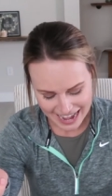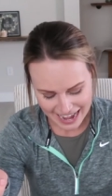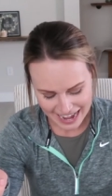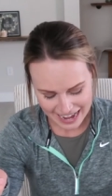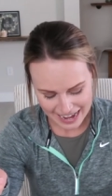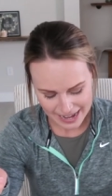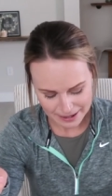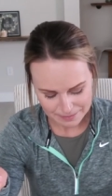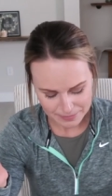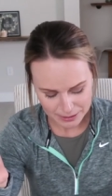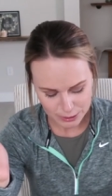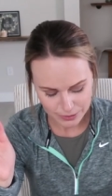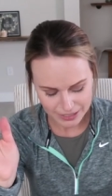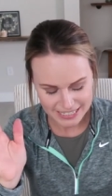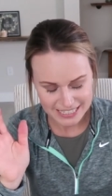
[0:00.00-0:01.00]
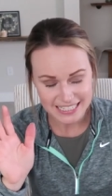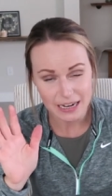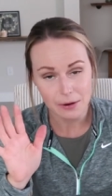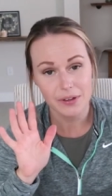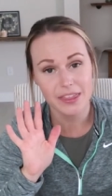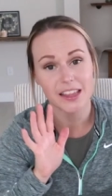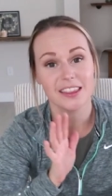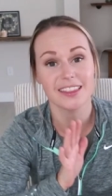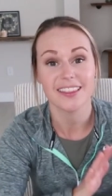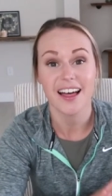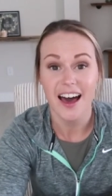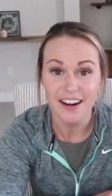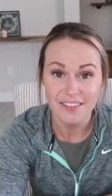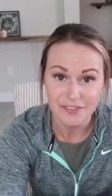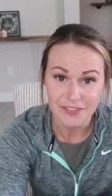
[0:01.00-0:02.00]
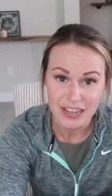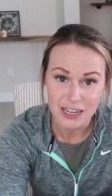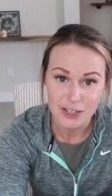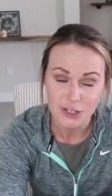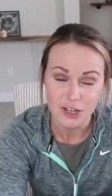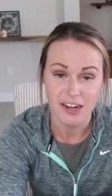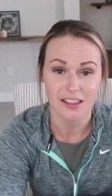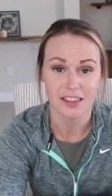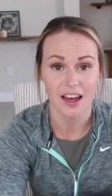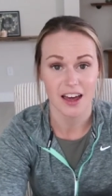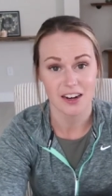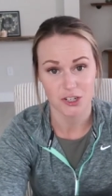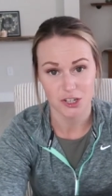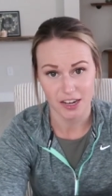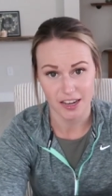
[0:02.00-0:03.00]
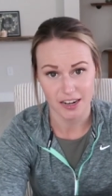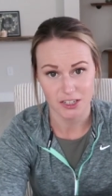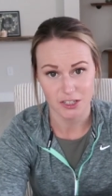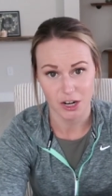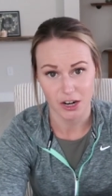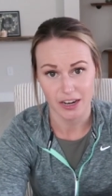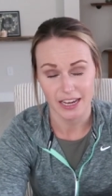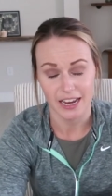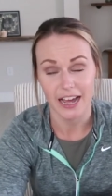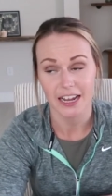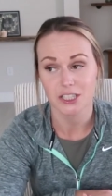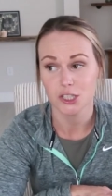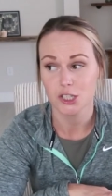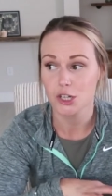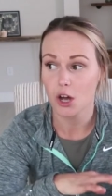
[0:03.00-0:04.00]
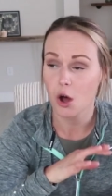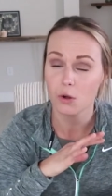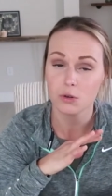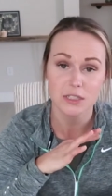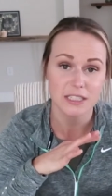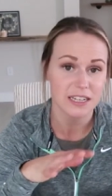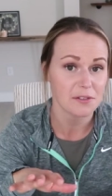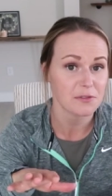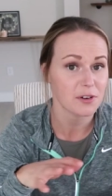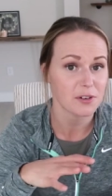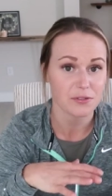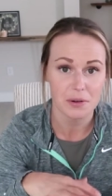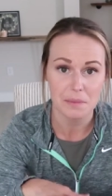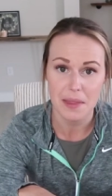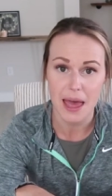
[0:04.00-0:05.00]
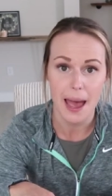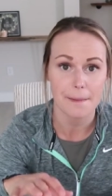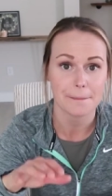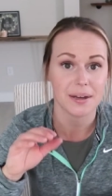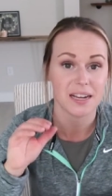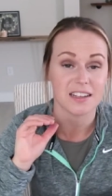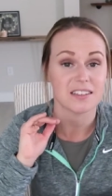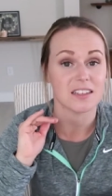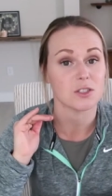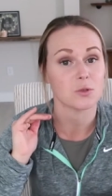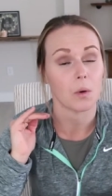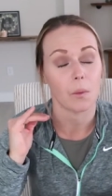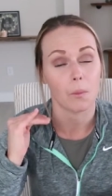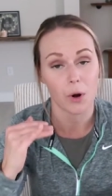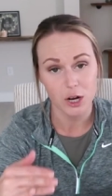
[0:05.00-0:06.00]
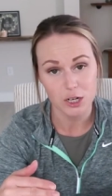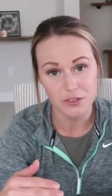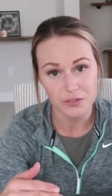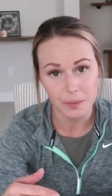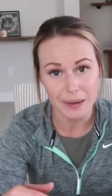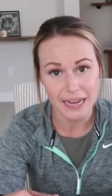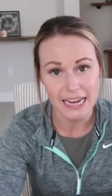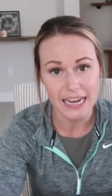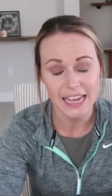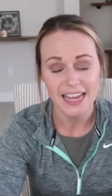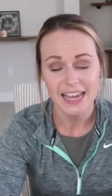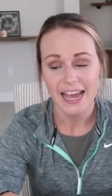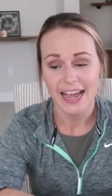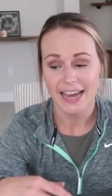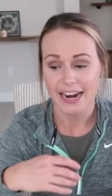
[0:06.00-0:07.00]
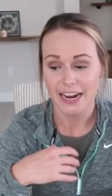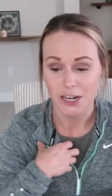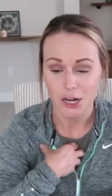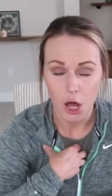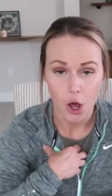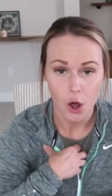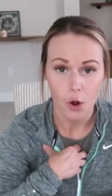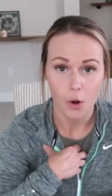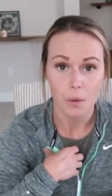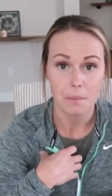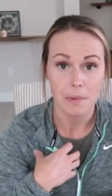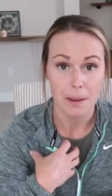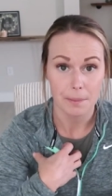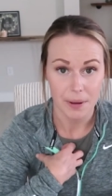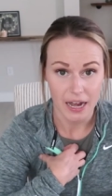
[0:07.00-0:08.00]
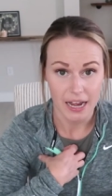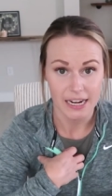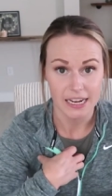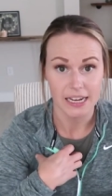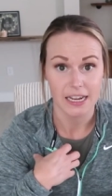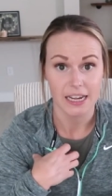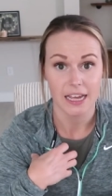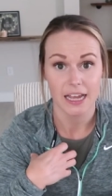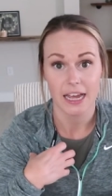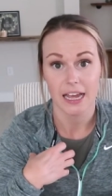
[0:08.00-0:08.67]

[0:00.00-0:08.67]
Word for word: Um, so I stick with a lot of fish and a lot of chicken and turkey. I don't differ from that because it's what works for me and I know my body